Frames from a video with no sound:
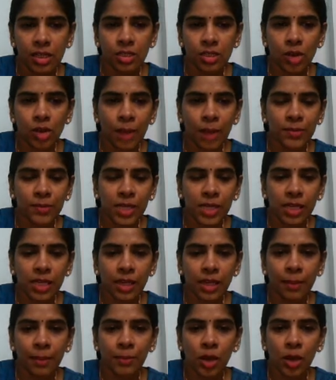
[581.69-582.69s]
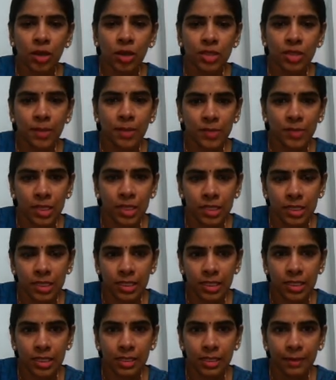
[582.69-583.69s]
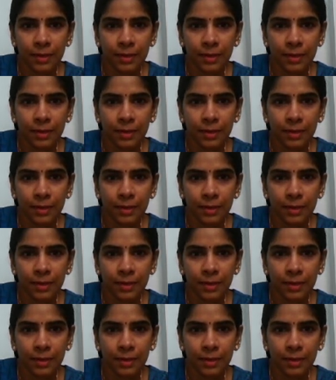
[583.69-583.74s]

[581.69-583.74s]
to obtain a pure substances.